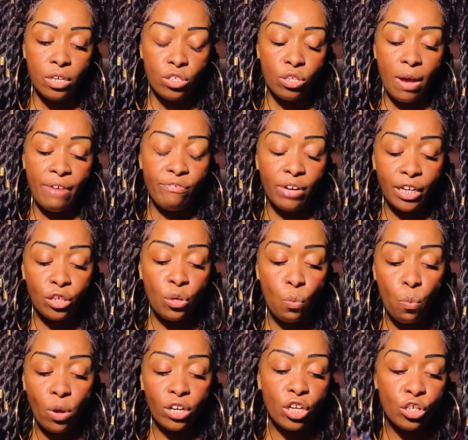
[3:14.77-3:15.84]
So I feel like you
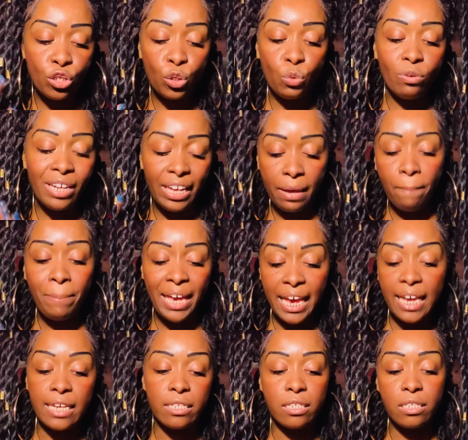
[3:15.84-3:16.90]
want a unique
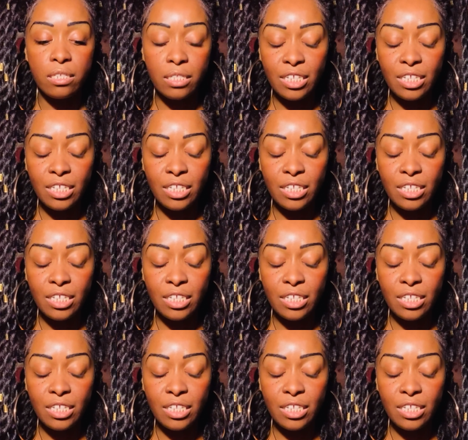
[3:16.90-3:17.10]
piece.